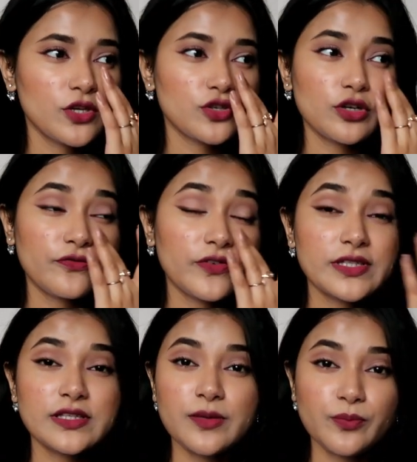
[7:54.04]
sort of
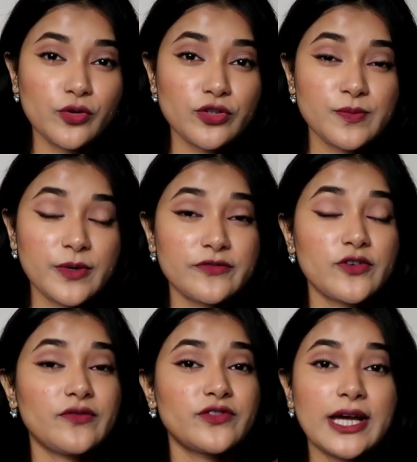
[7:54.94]
fills in the pores. But if
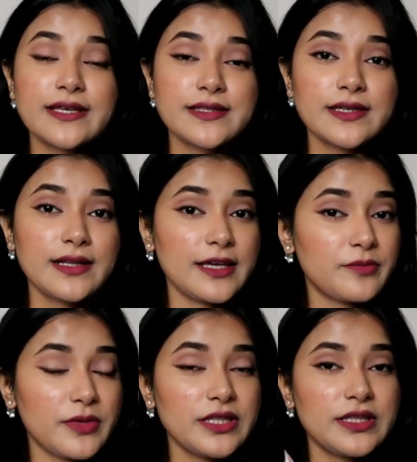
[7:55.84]
you have dry skin
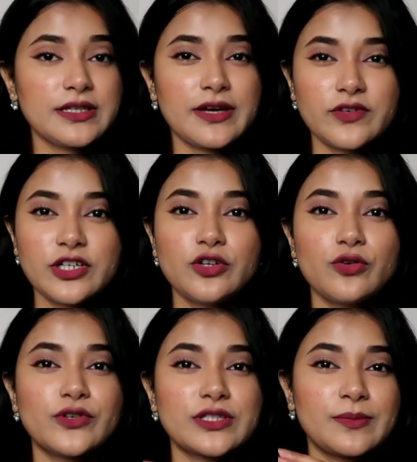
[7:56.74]
like me, then definitely
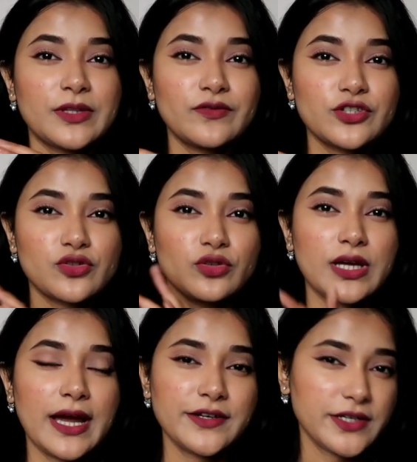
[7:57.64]
go for something which is on
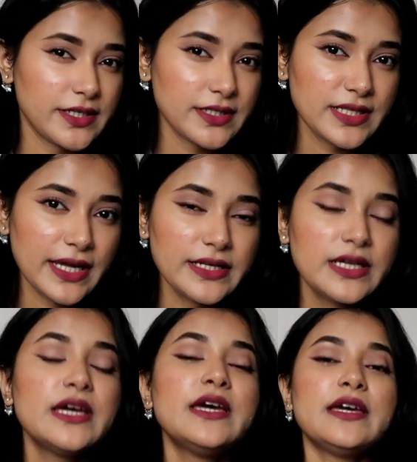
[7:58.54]
the hydrating side,